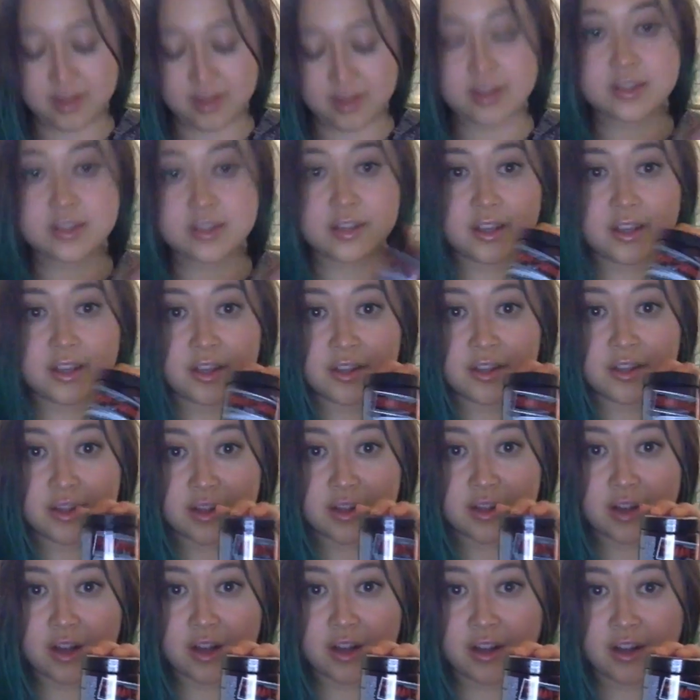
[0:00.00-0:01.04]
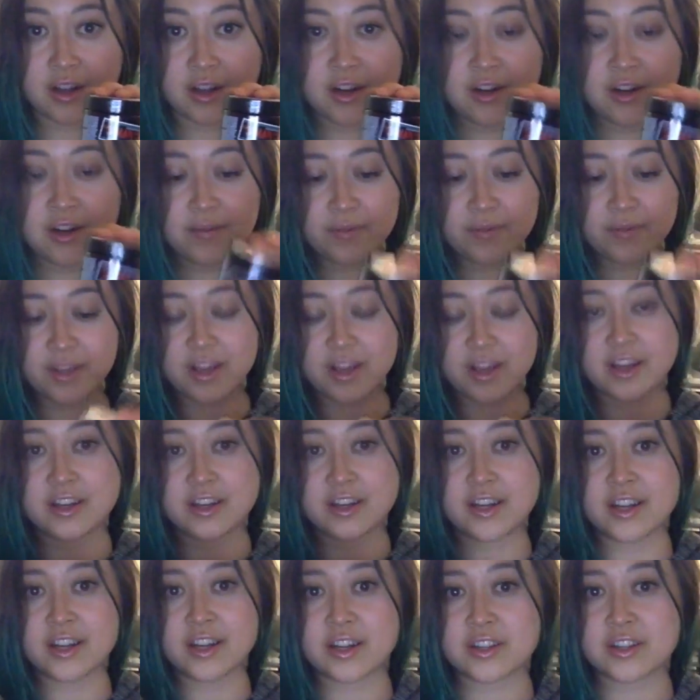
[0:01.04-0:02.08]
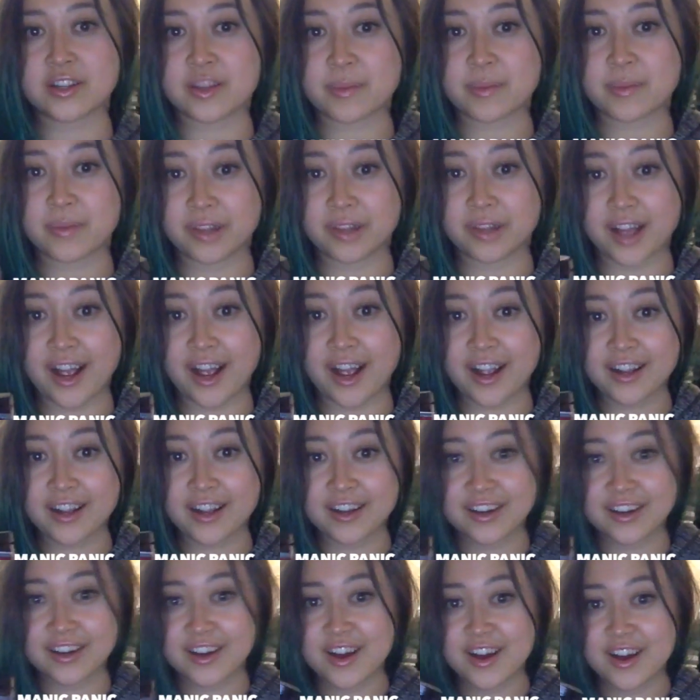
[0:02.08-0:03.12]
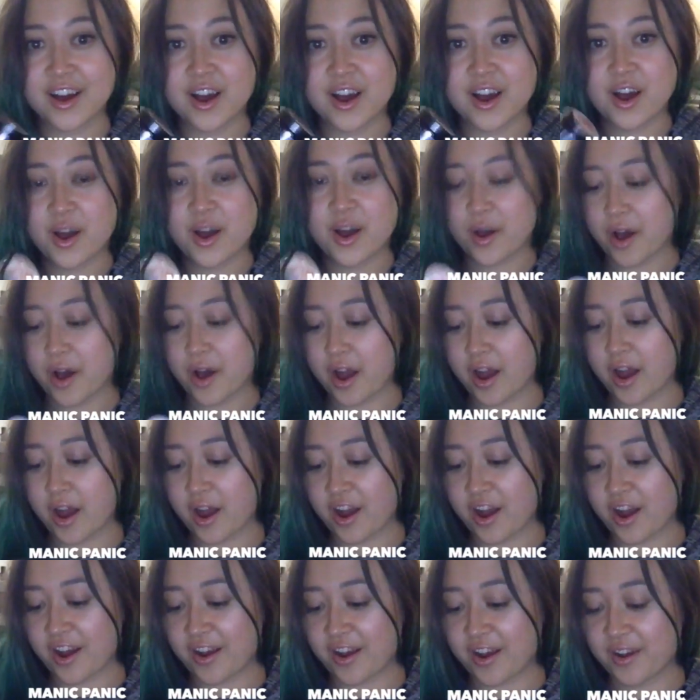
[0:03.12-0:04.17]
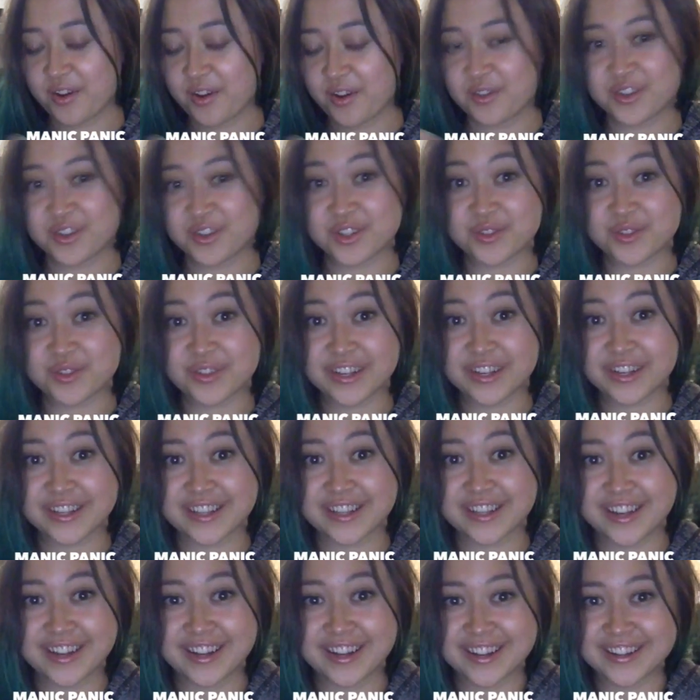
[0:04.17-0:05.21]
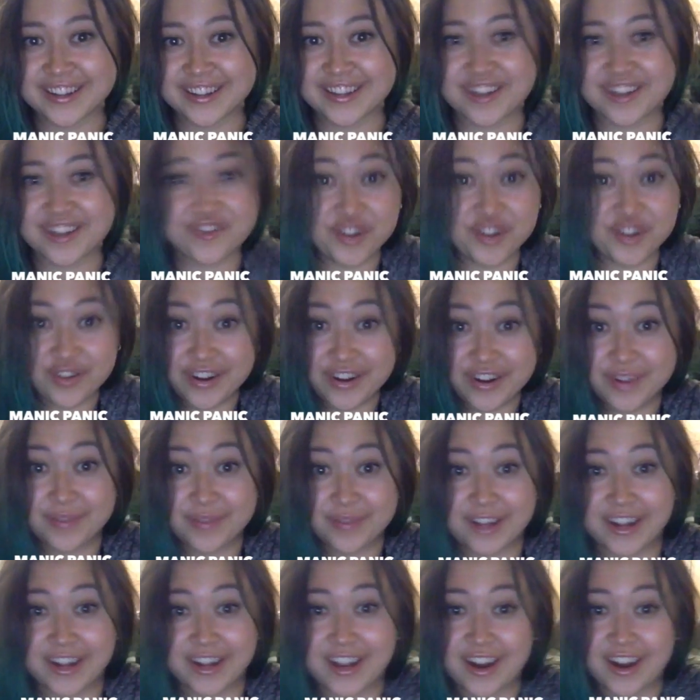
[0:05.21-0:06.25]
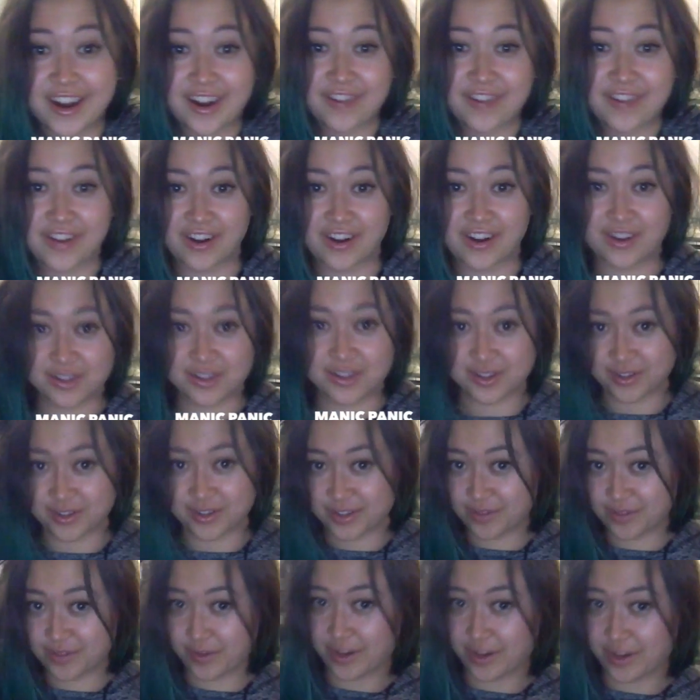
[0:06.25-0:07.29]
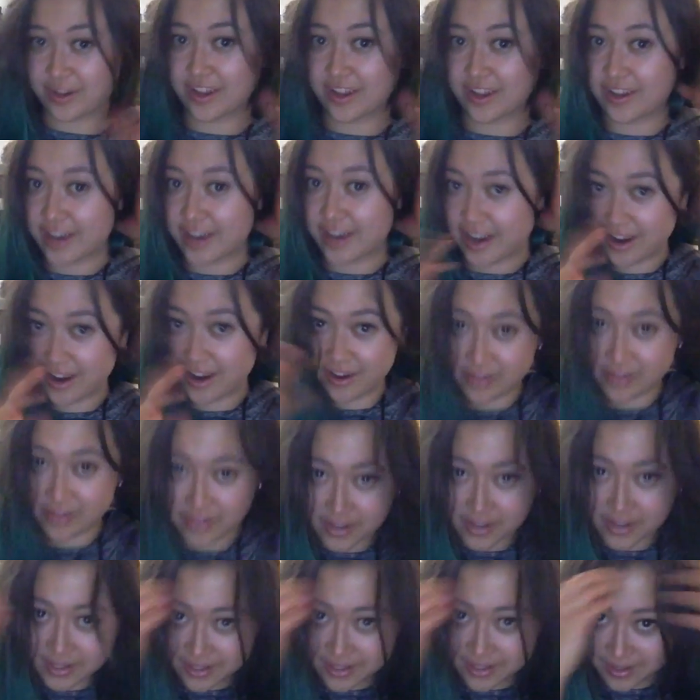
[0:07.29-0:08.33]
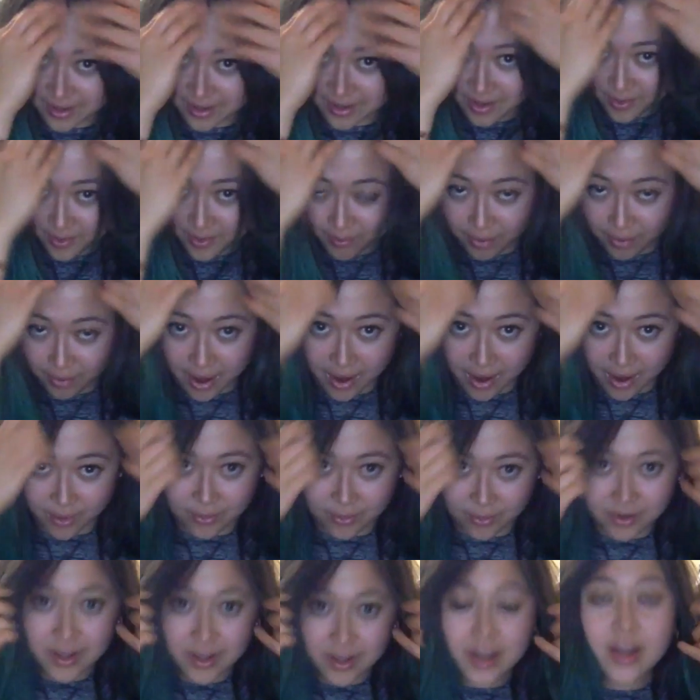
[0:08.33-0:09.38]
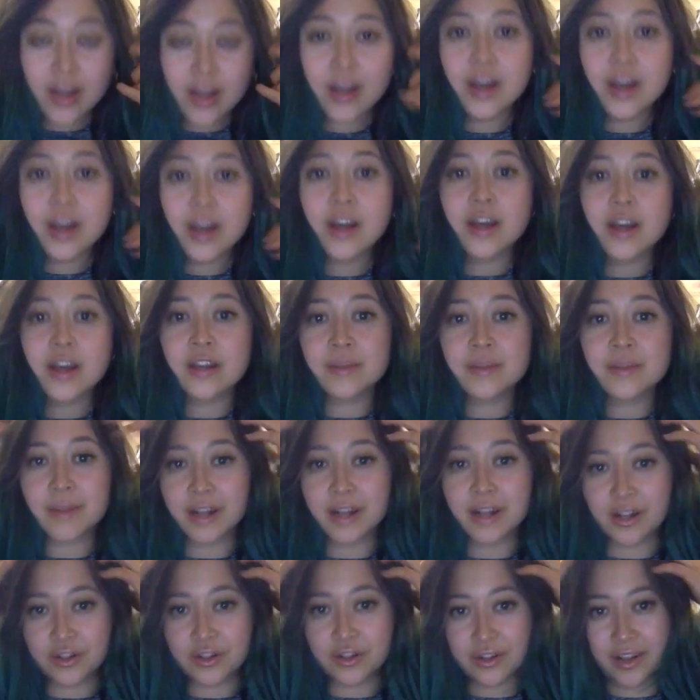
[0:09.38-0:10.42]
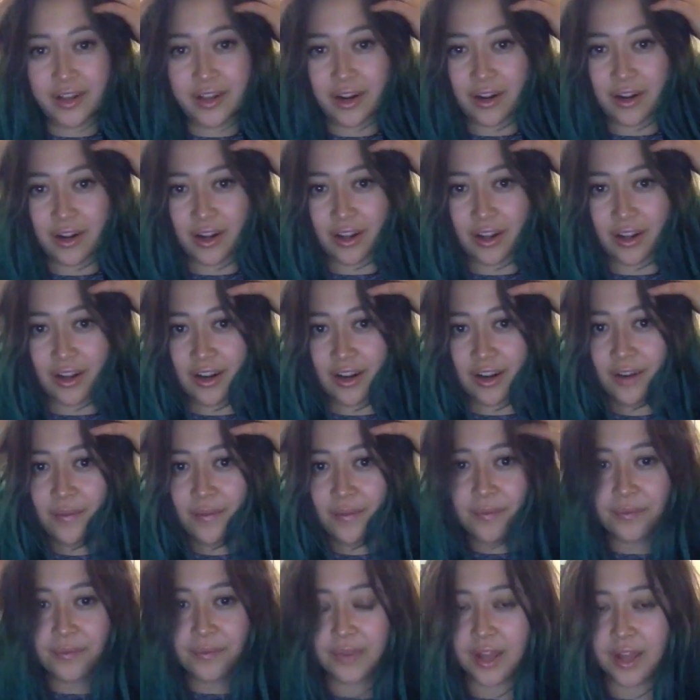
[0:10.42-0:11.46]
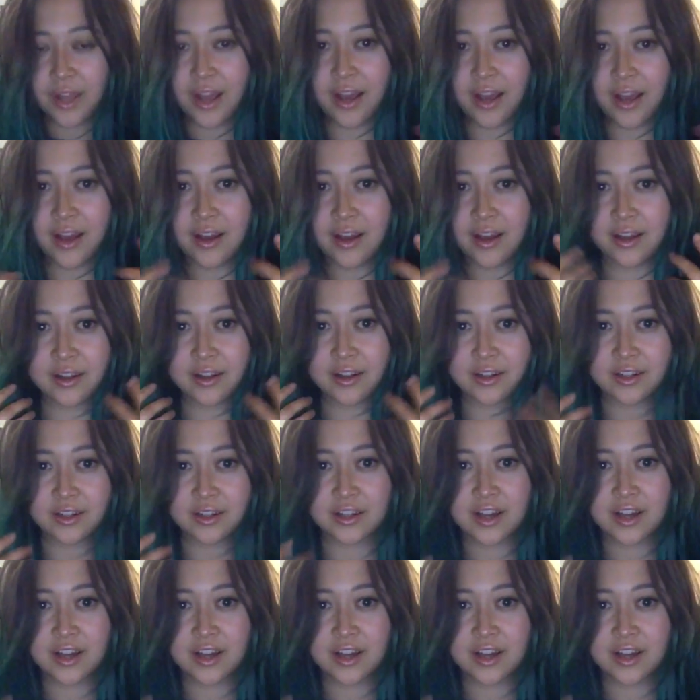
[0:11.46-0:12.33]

This is the color, and it is a black, which is really exciting because I've never had black hair. I've had all sorts of weird colored hair. This brown is my natural hair color, and